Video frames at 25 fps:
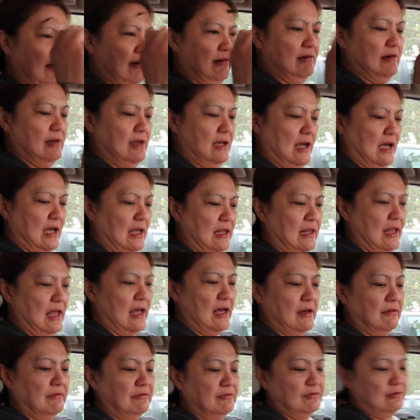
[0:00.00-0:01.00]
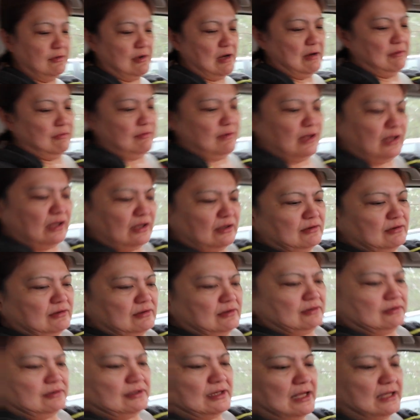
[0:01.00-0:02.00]
oh yeah, I love driving. You
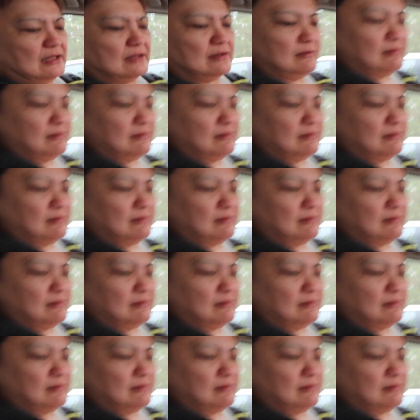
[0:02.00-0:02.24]
know that.